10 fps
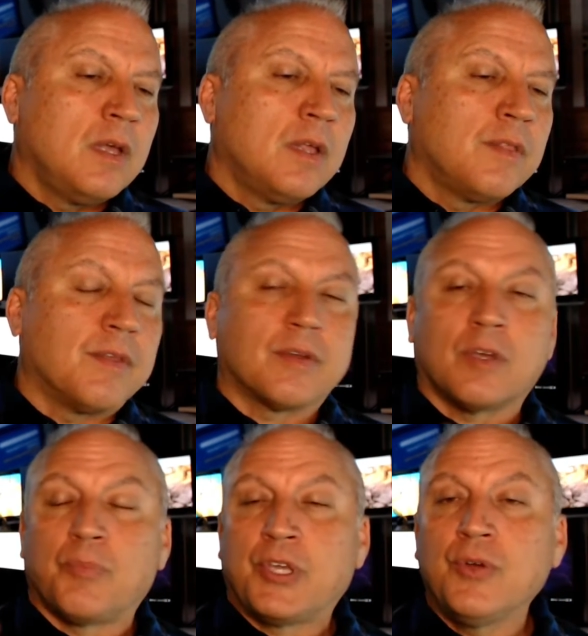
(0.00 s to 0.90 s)
The
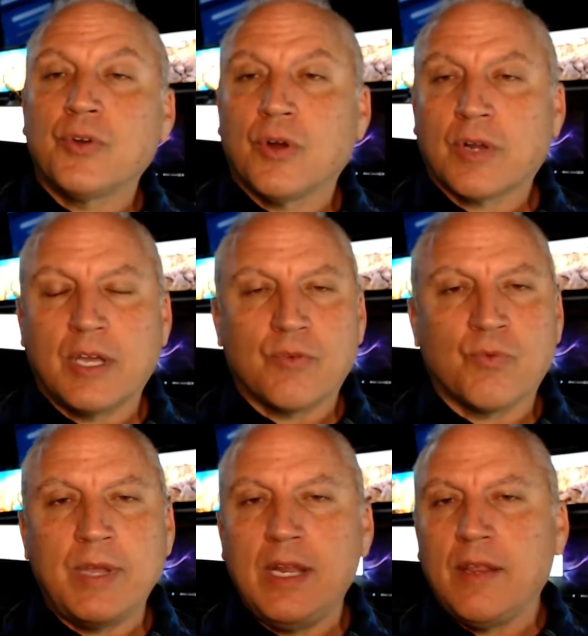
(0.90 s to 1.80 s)
computer can
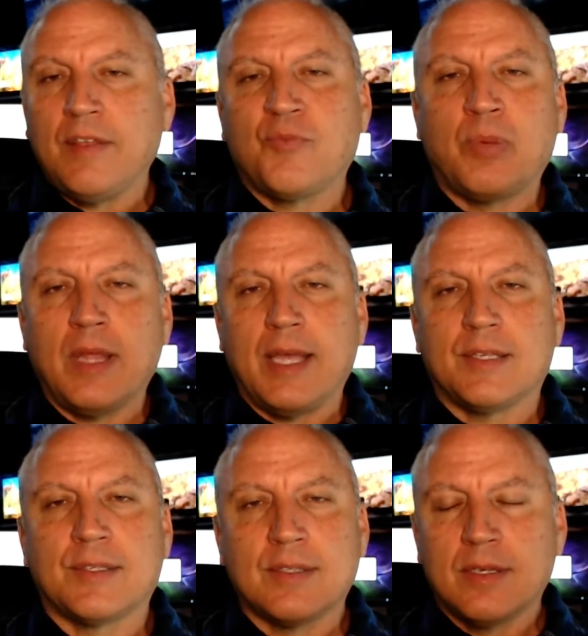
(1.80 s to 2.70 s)
read these
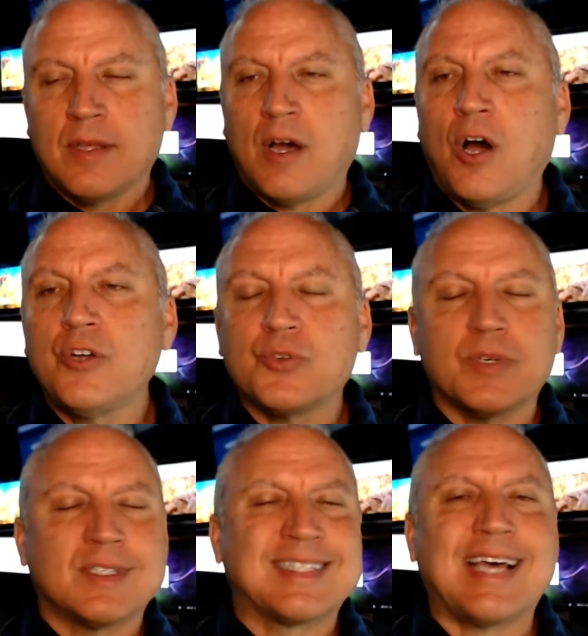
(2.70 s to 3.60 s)
plates
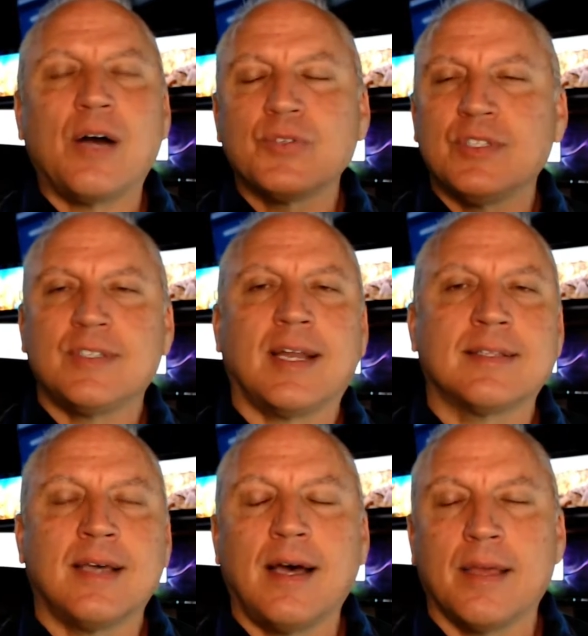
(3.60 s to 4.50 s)
hundreds, thousands at a
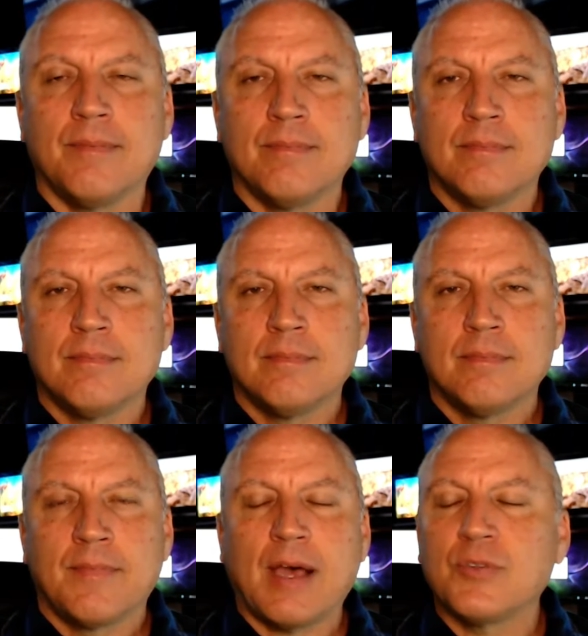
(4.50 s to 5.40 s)
time,
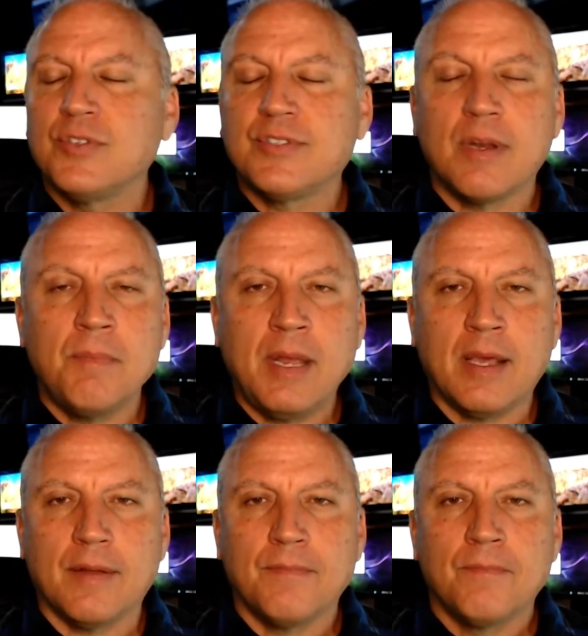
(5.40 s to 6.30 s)
thousands in a
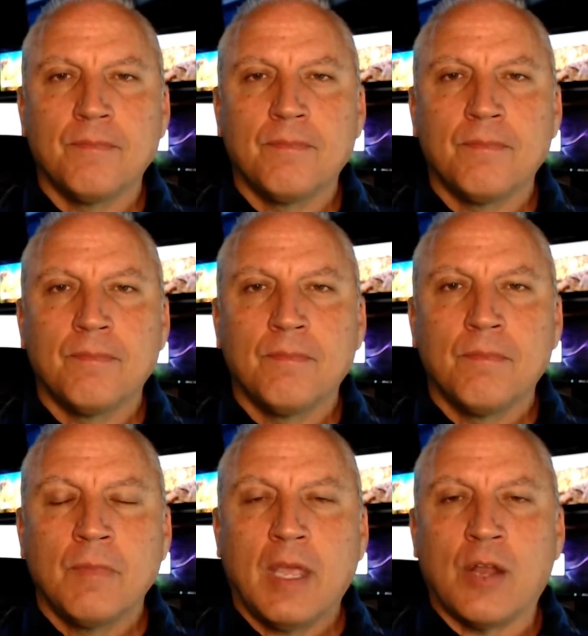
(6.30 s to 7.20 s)
minute,
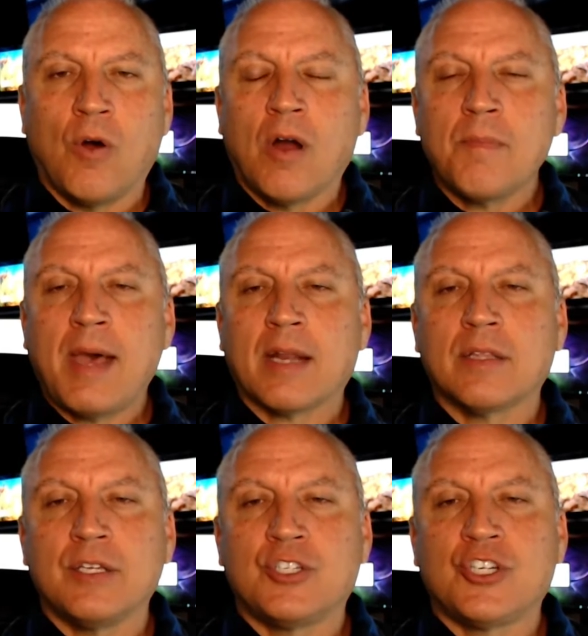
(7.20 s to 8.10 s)
and
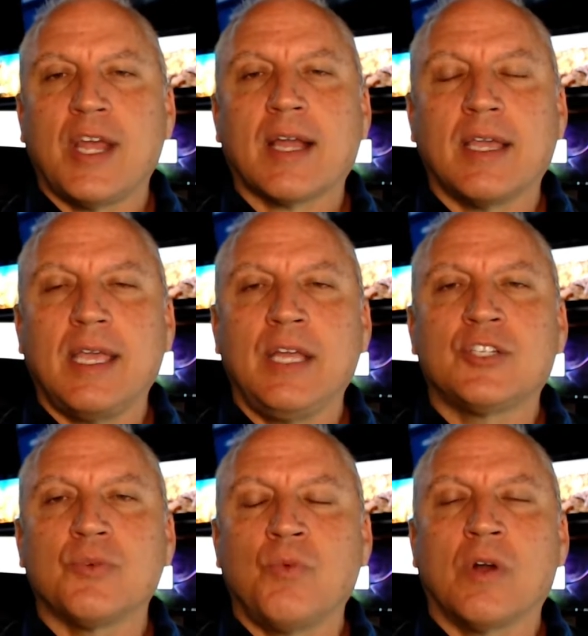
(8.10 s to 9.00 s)
automatically check
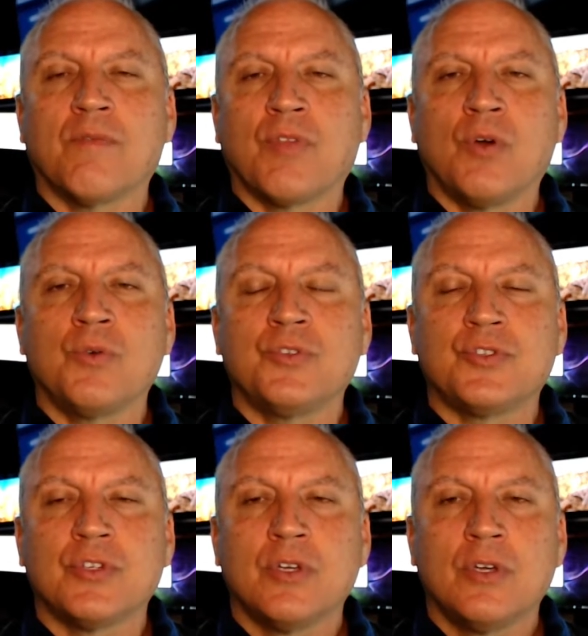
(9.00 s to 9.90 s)
each one of
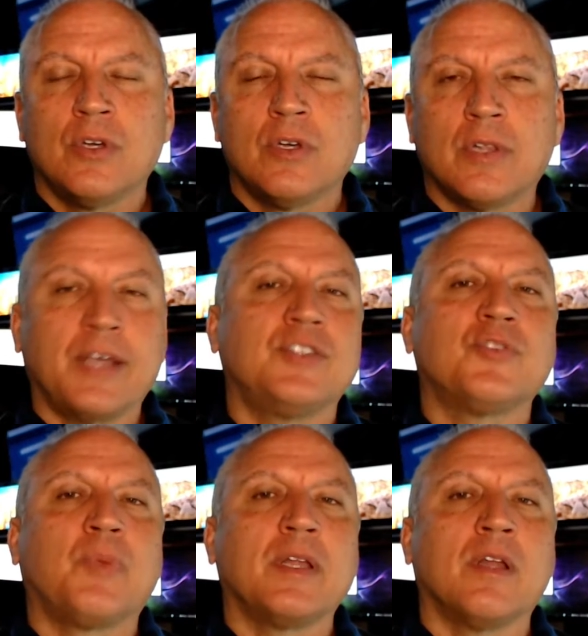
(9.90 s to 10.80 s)
those license
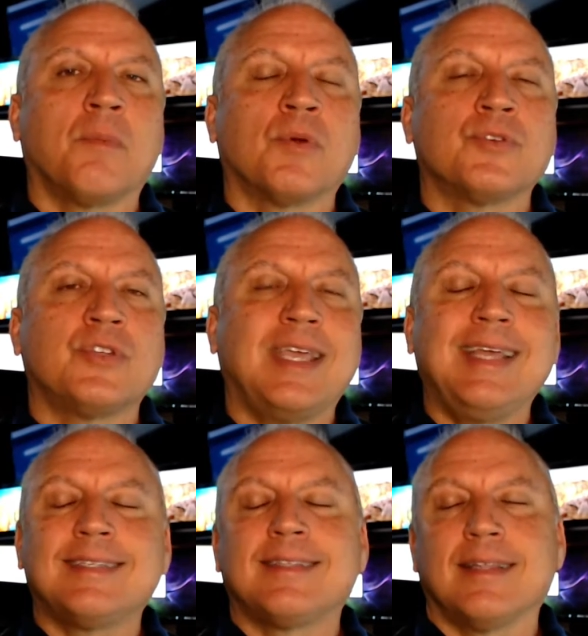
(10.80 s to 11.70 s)
plate numbers
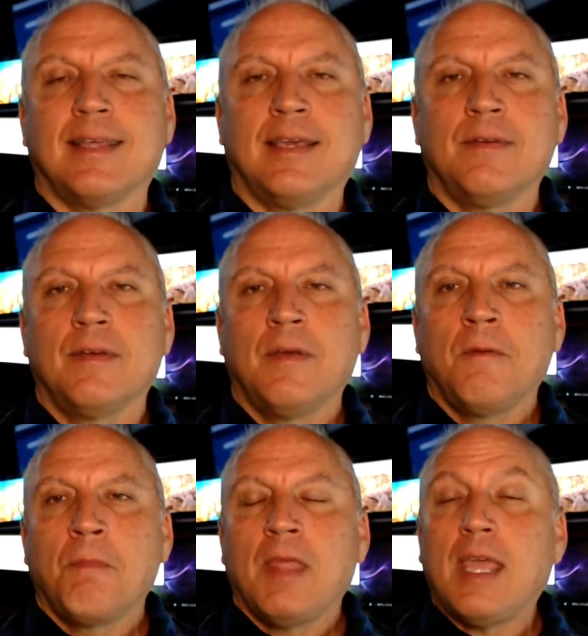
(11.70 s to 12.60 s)
instantly
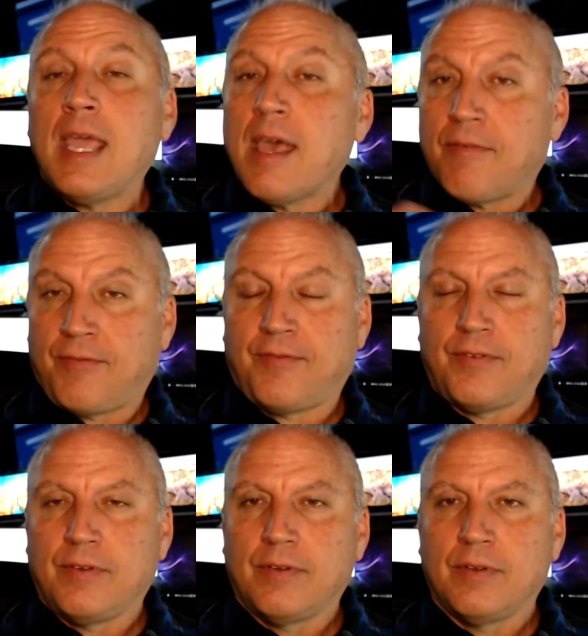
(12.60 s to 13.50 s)
if
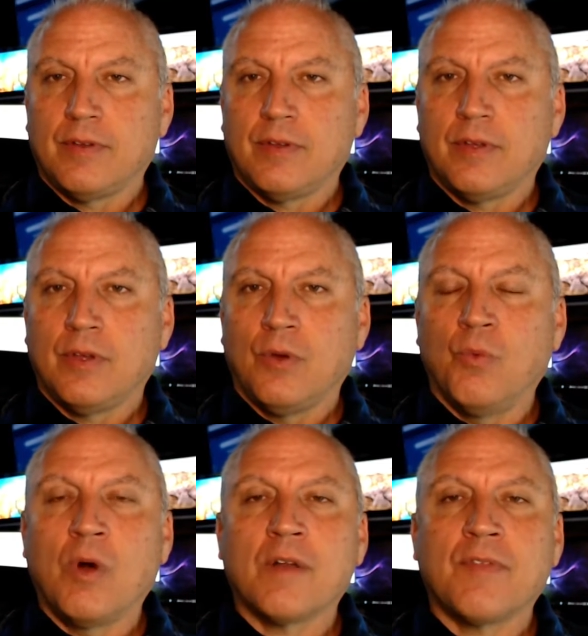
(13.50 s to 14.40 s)

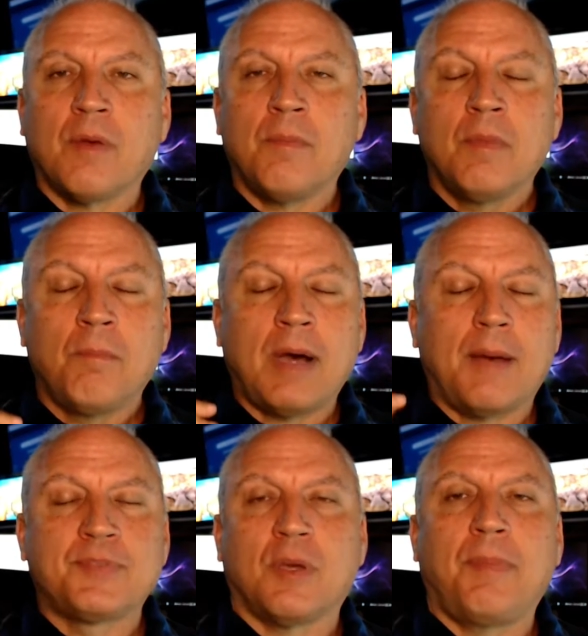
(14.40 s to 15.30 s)
one of them
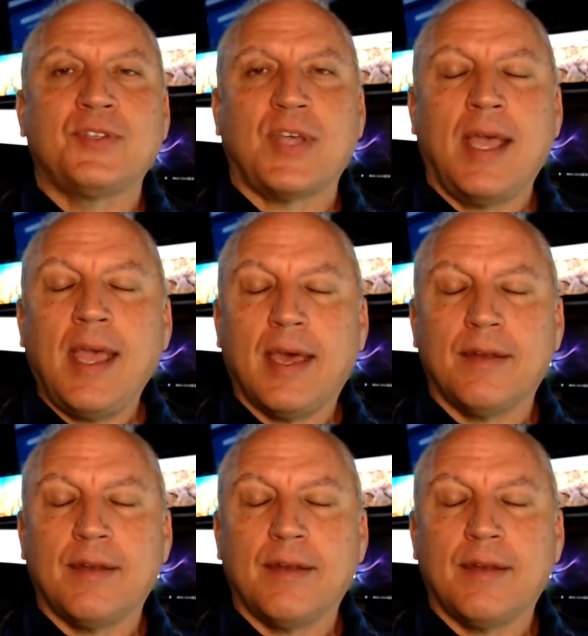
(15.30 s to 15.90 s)
pops up as a hit.